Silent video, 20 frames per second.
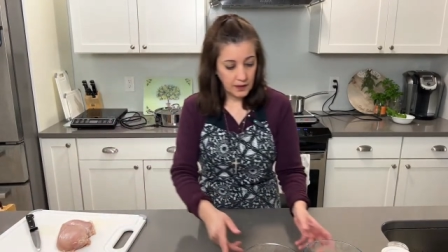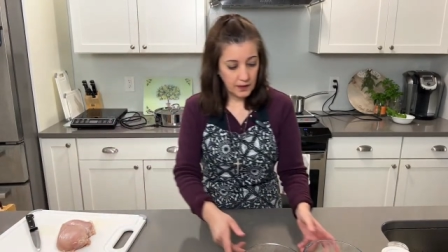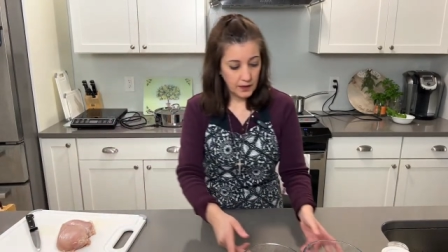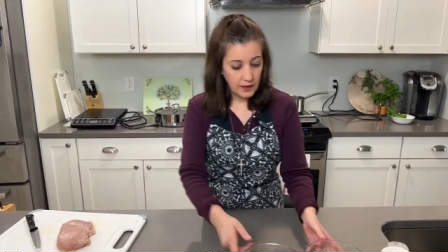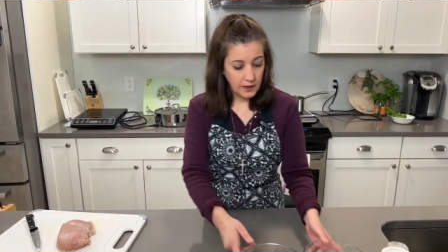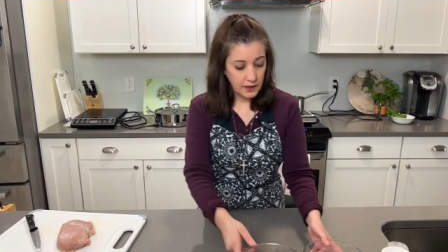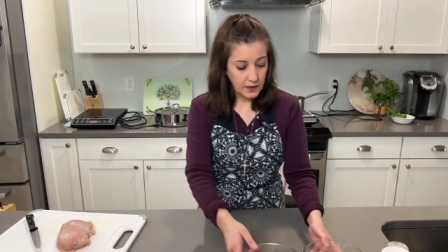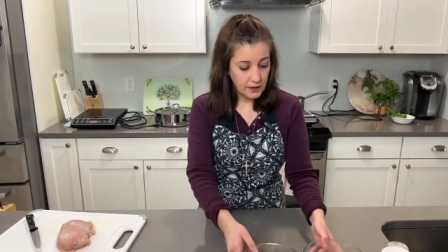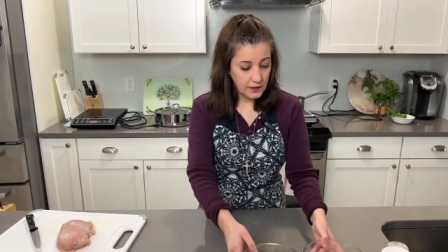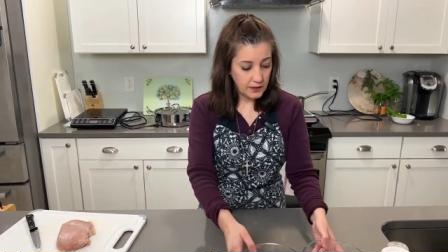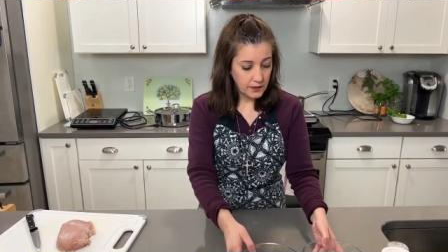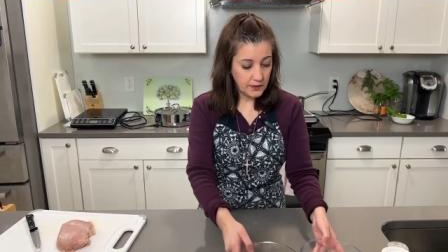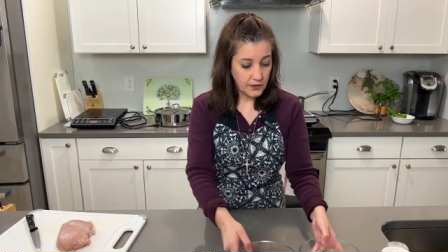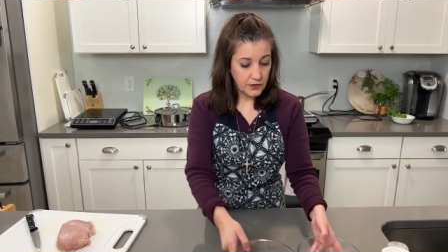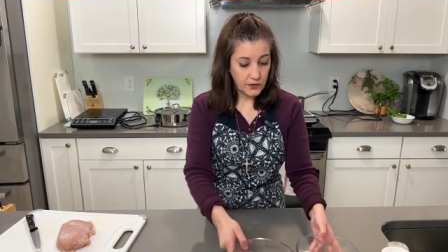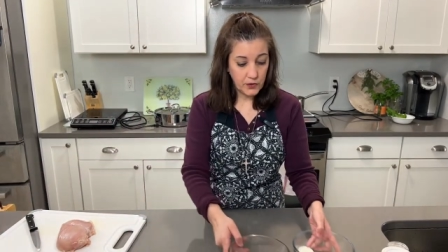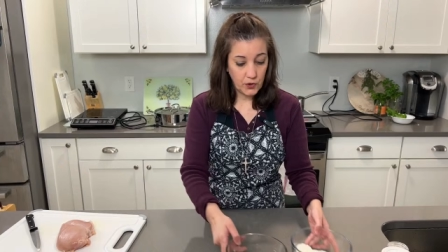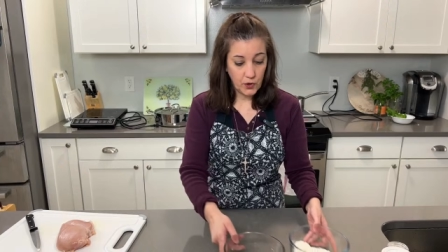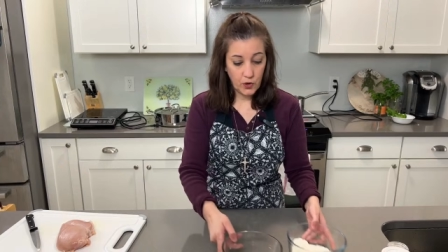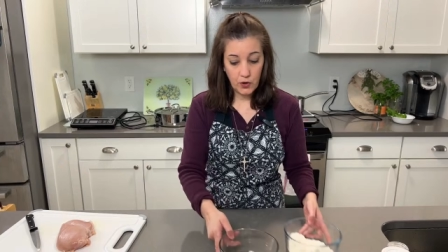
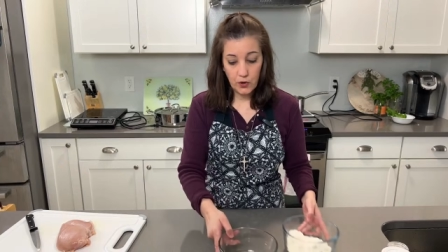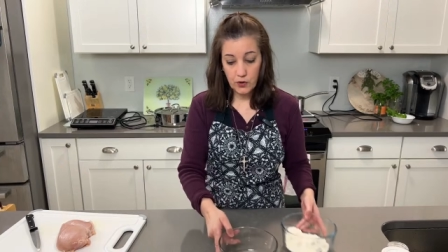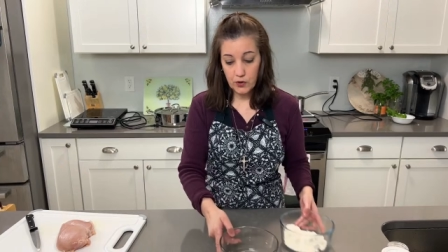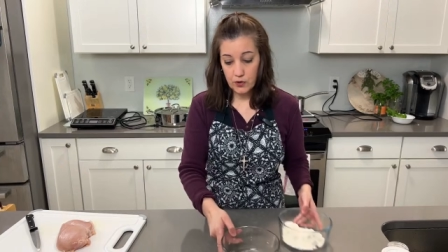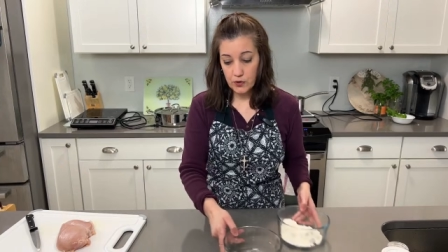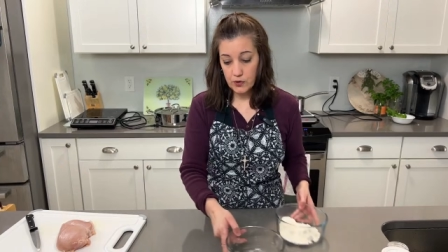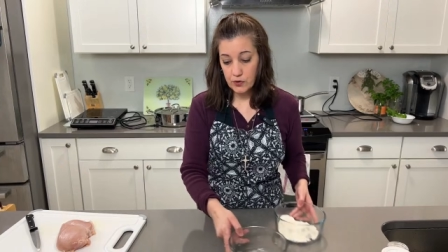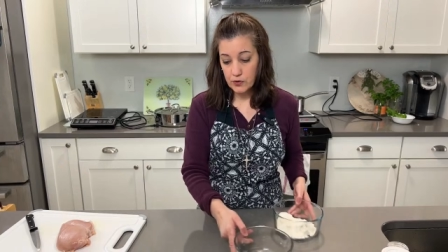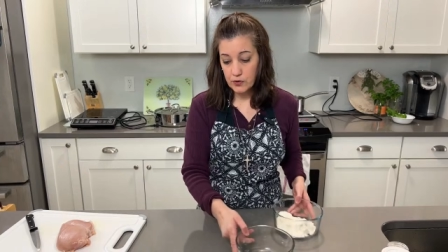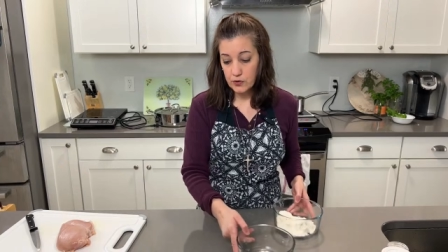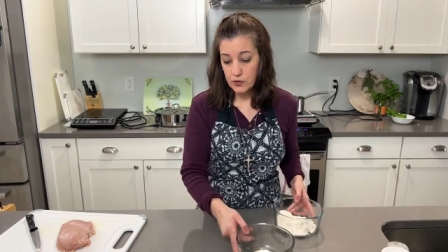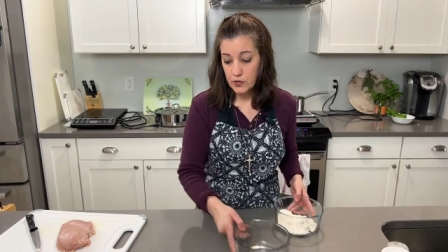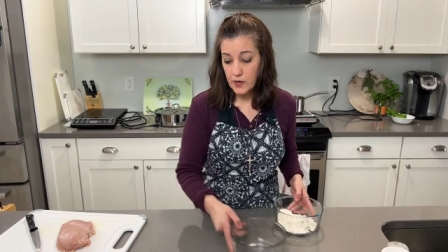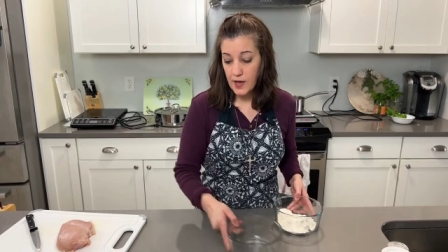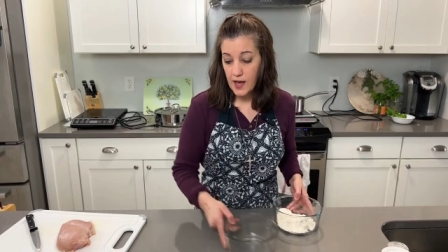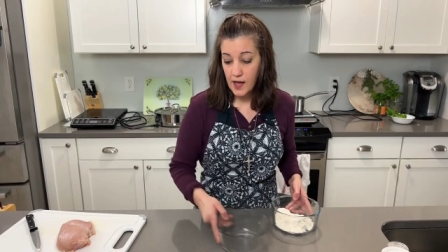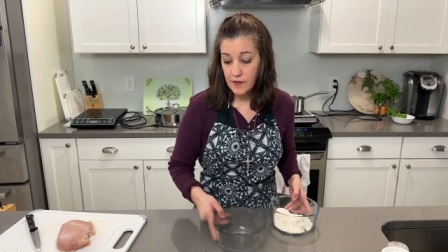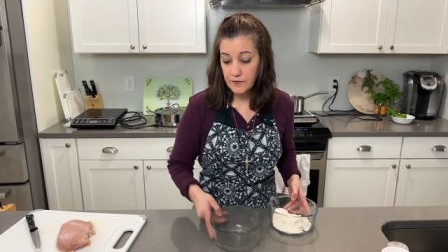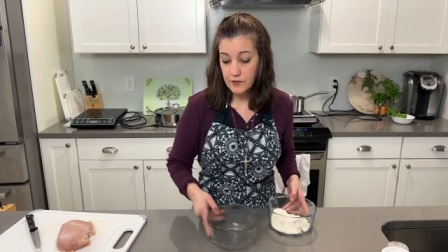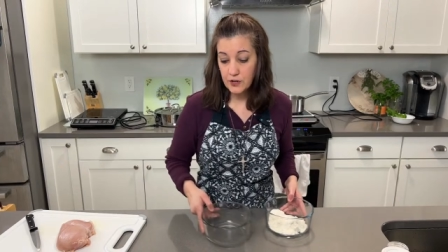is
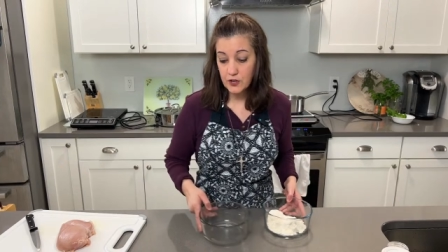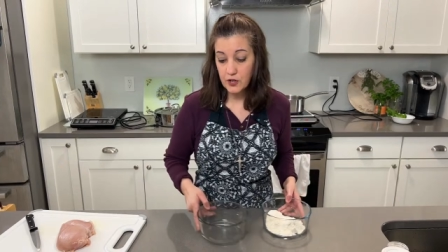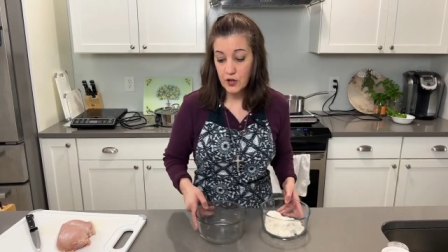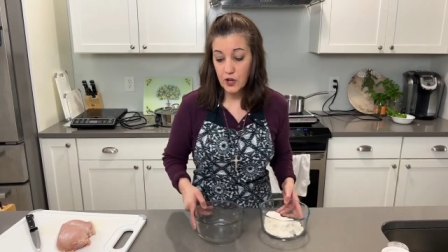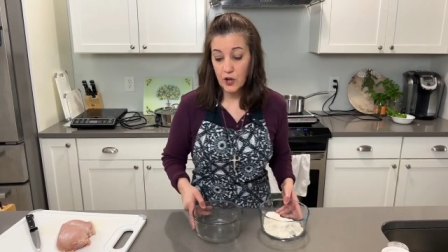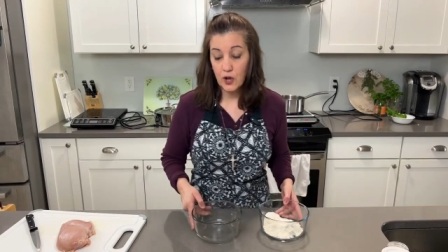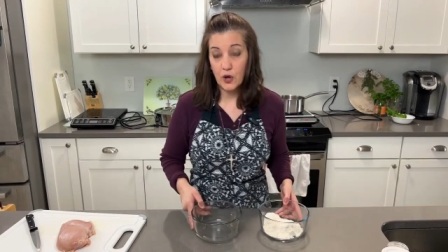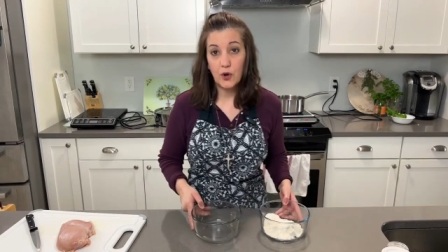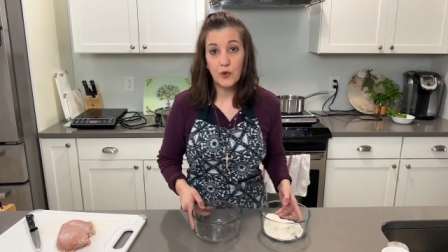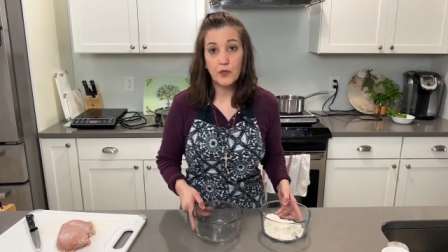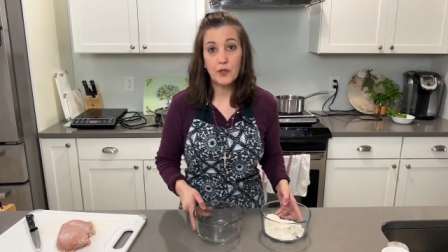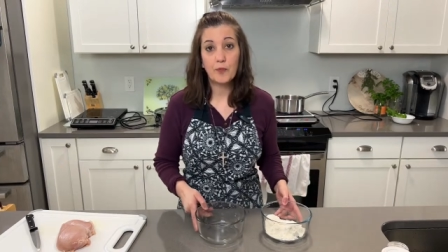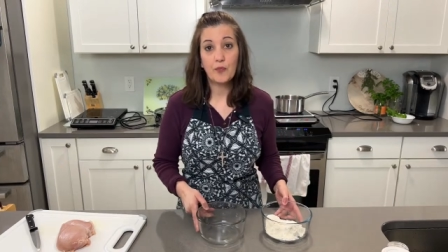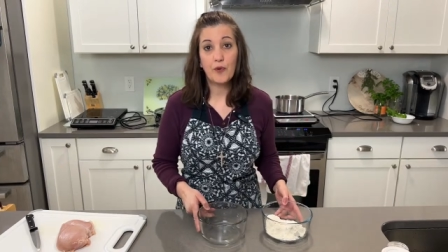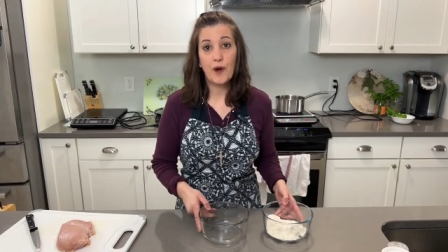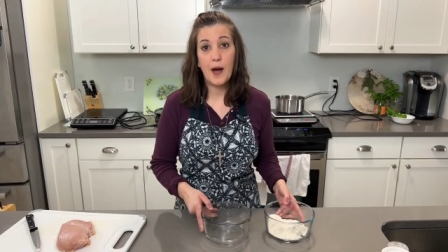you have to know the